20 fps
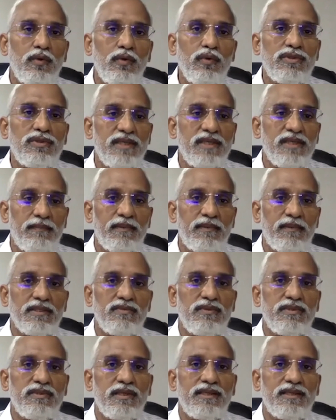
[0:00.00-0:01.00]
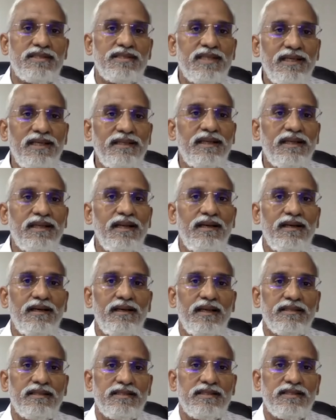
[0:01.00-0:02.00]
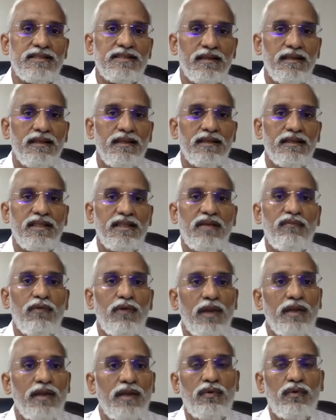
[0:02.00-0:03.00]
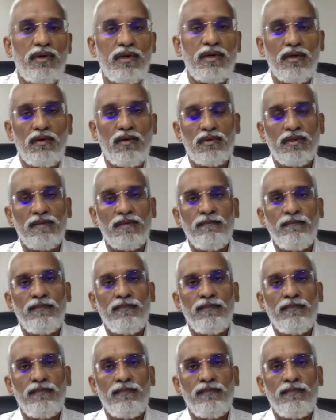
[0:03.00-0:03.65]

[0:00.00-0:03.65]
two chapters which are general in nature. Therefore, I took it out.